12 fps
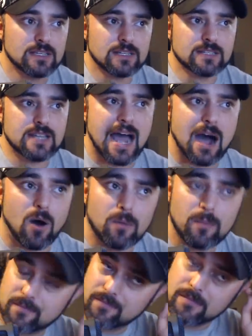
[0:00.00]
Now,
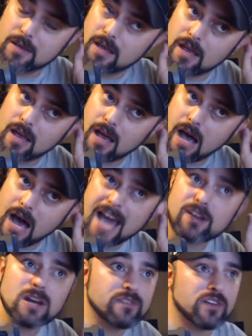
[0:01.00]
I
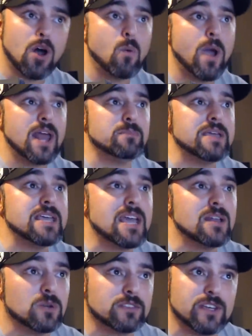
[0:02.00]
don't even know where to
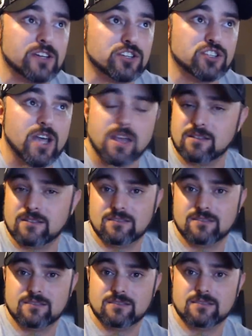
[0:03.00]
begin with this shit.
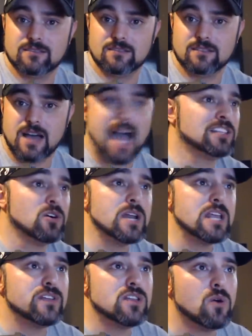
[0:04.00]
I don't
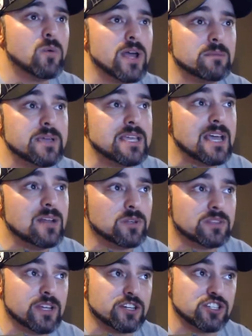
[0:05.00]
even know where to begin with
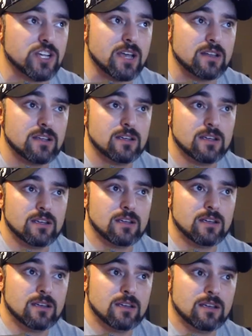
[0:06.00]
this shit.
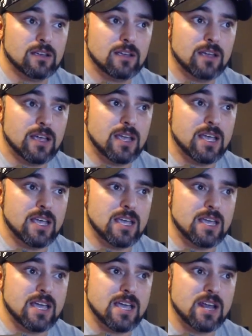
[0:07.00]

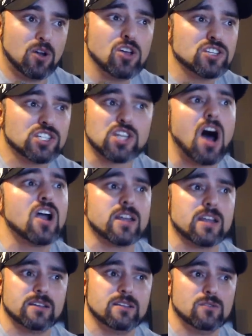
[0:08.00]
It all
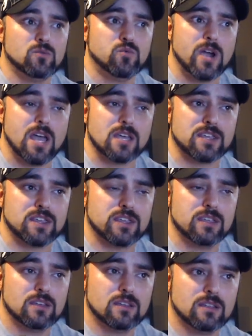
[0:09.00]
started with
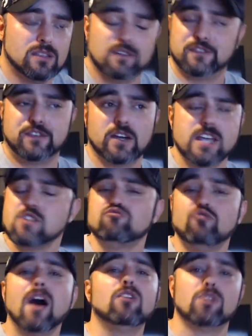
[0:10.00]
the fucking
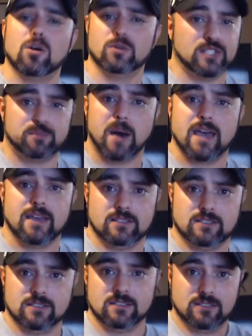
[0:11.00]
railroad
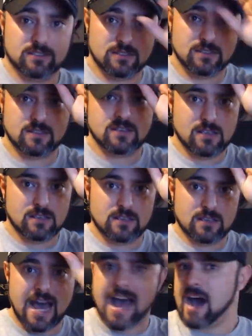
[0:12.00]
spikes.
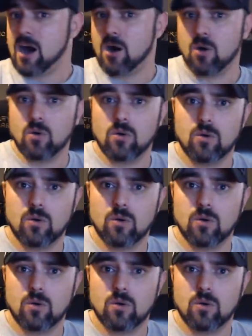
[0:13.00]
How